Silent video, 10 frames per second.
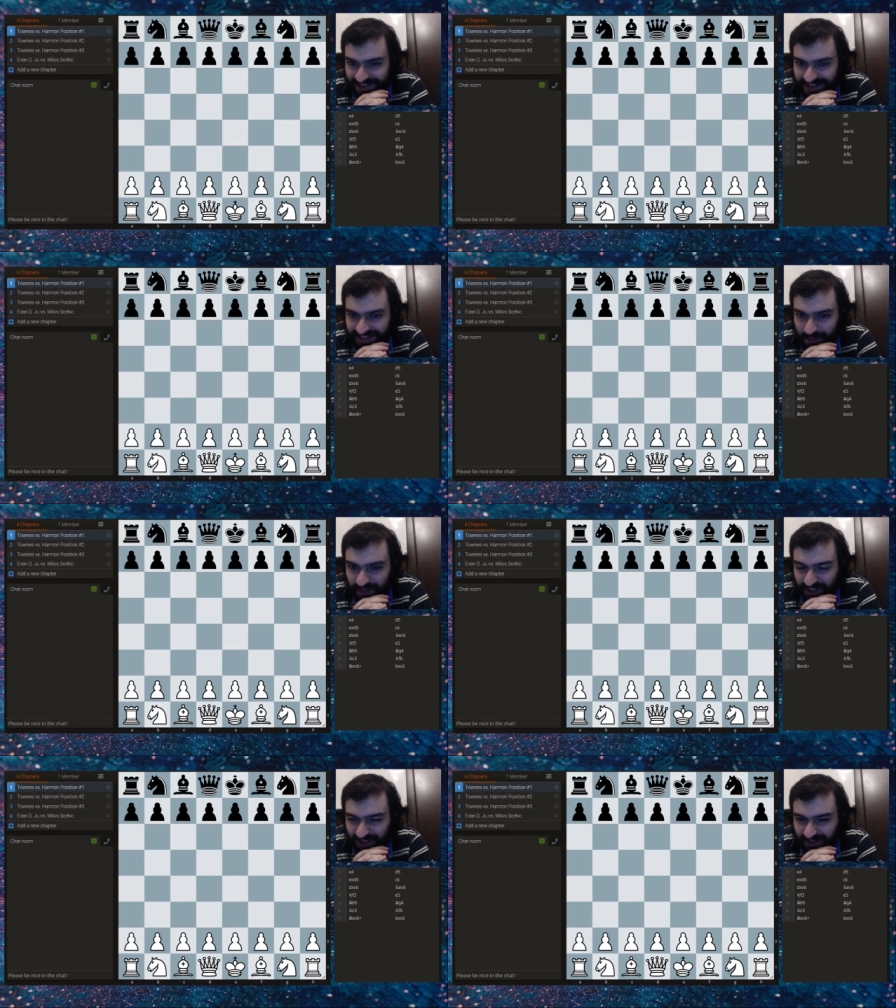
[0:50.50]

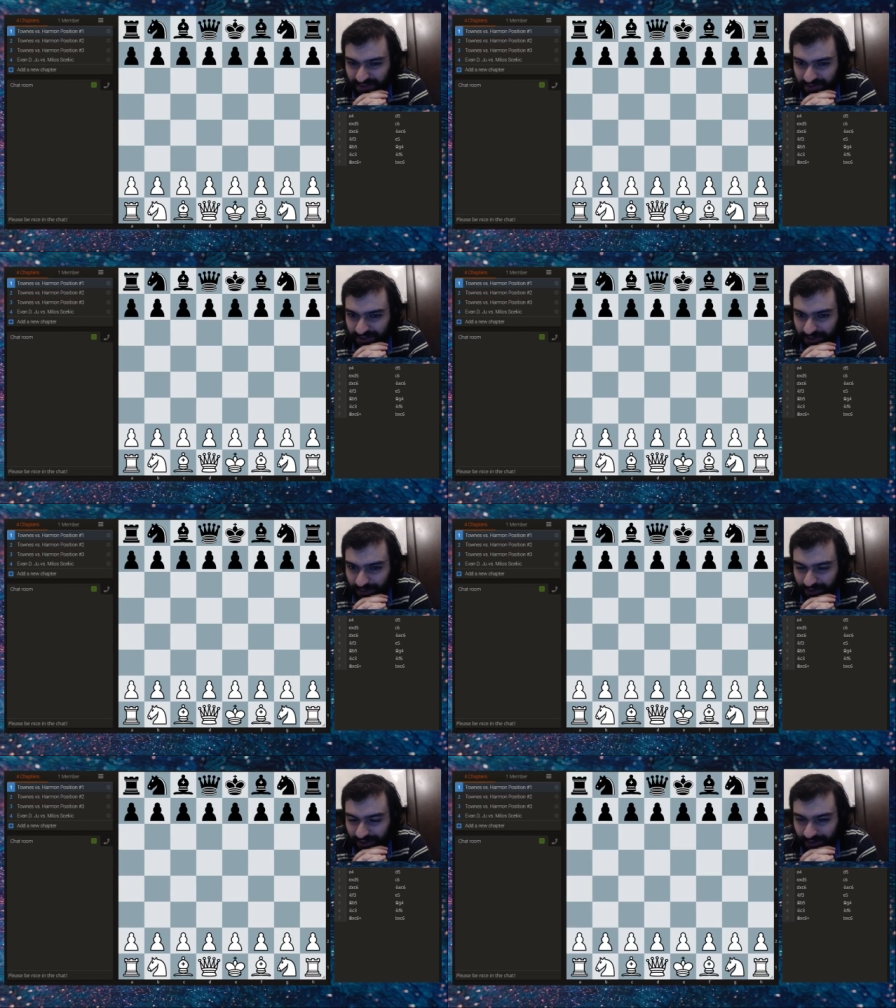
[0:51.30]
Especially in TV
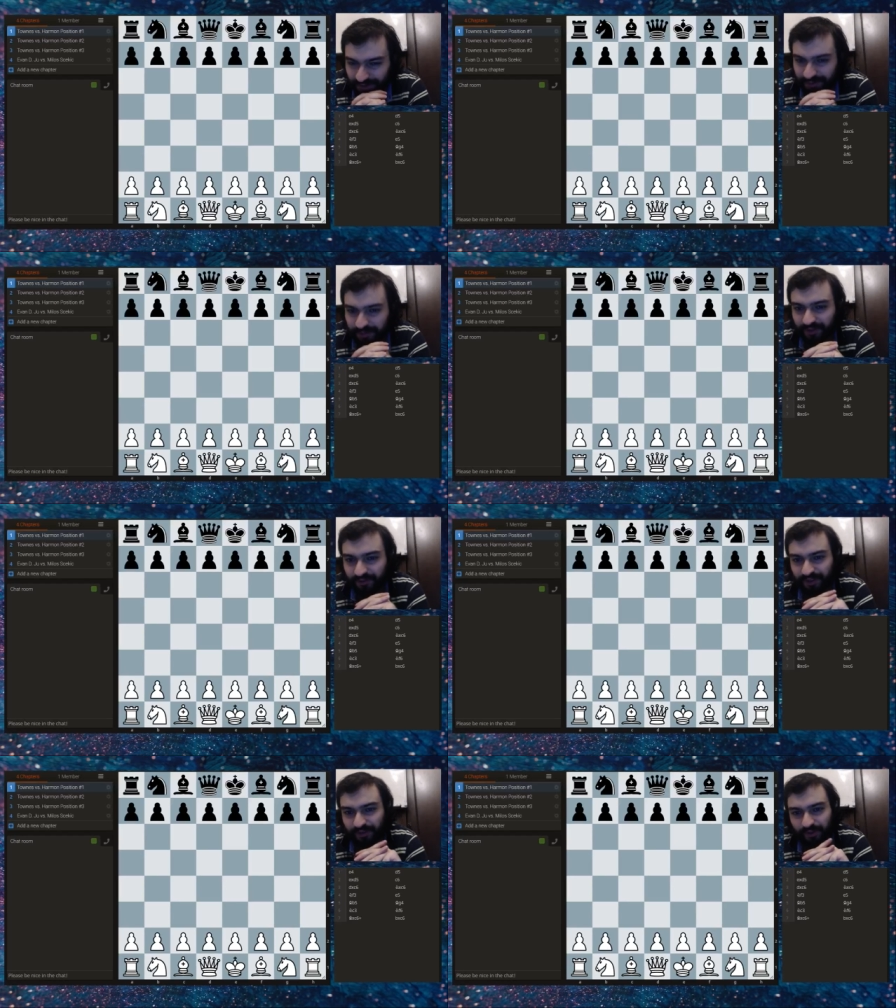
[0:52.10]
there's a bit
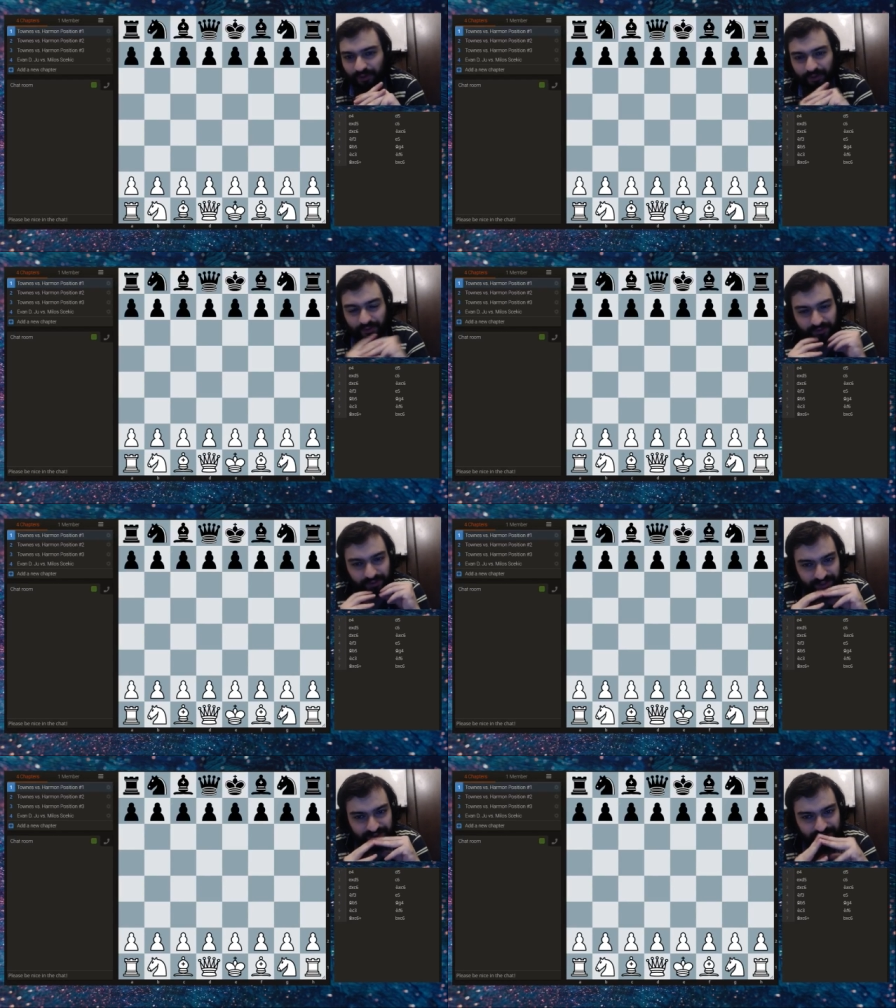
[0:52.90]
of a dearth of
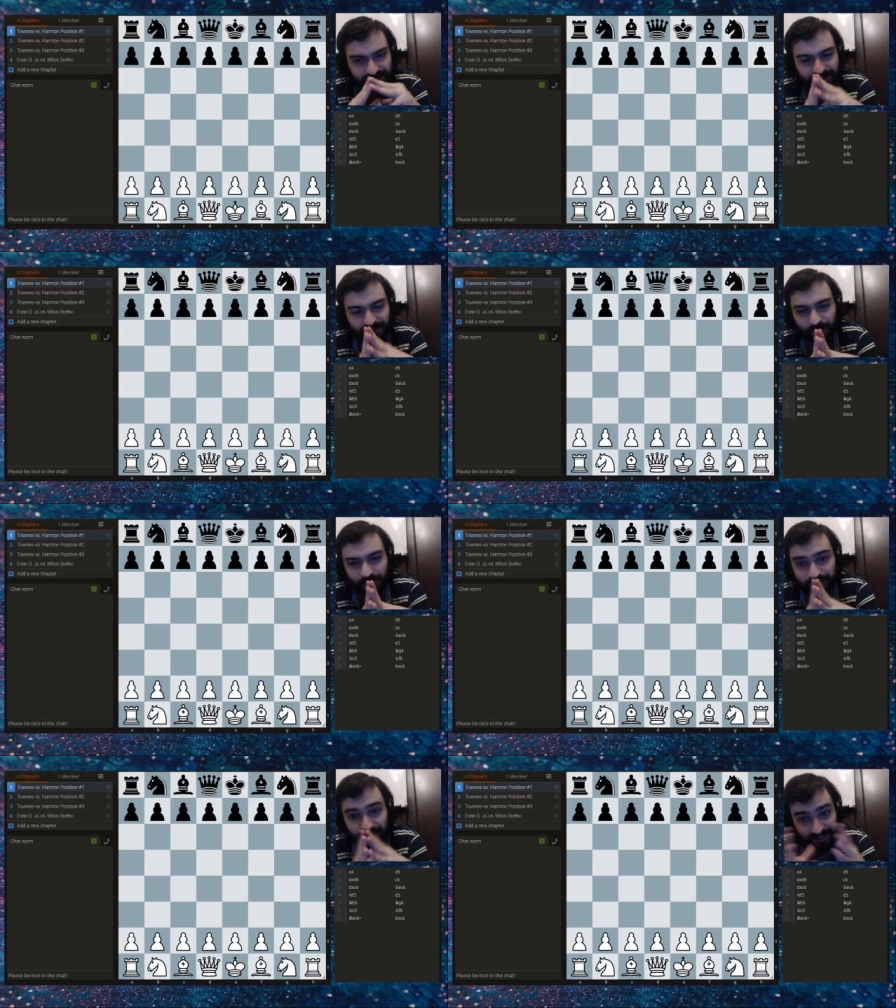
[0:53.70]
these
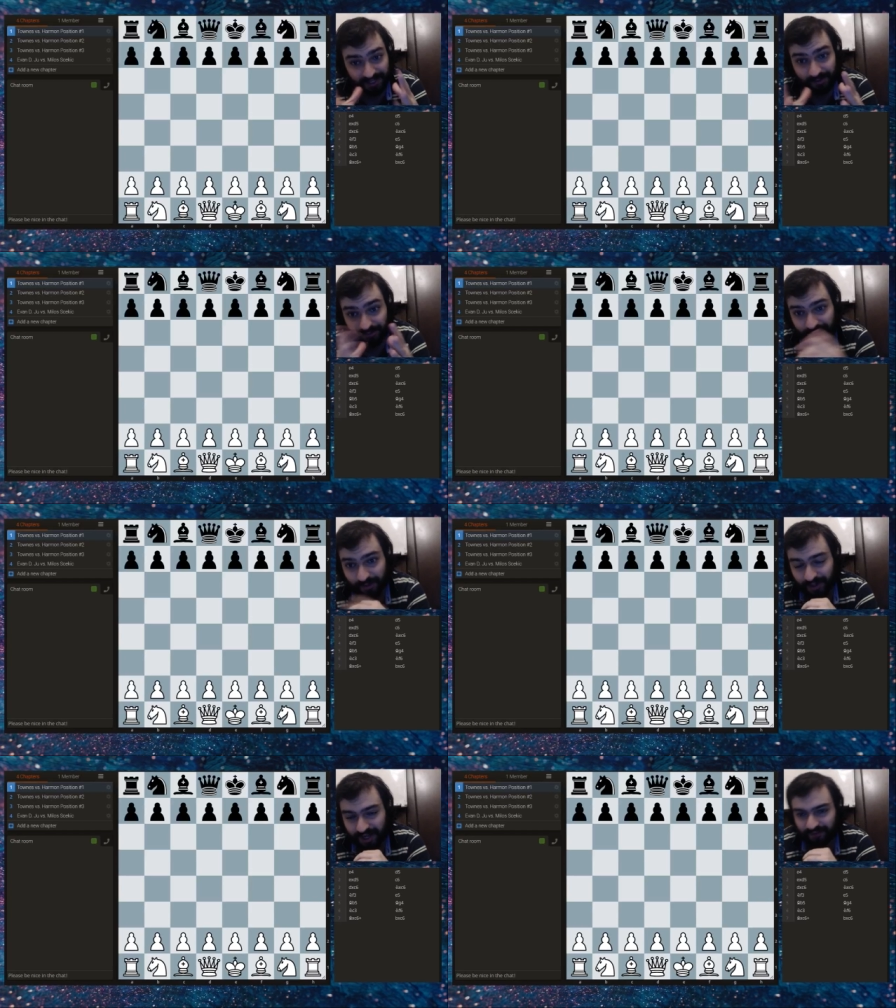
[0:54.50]
shows, but yeah, now
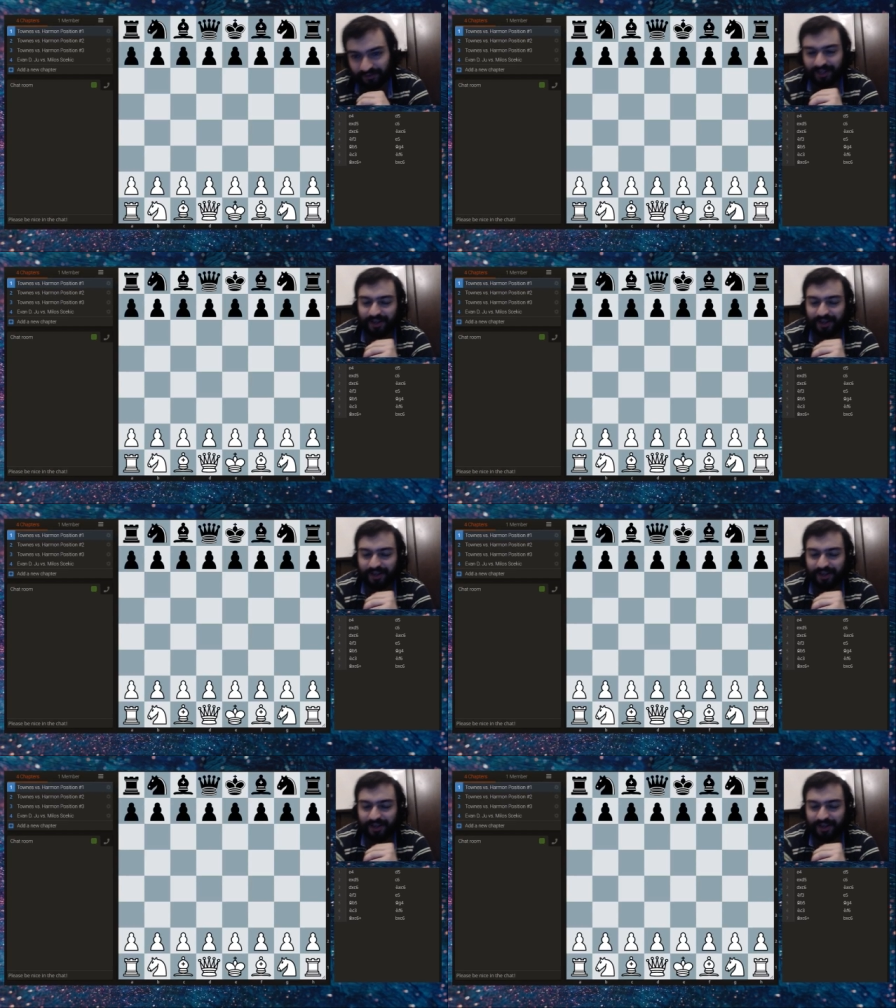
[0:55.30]
we have.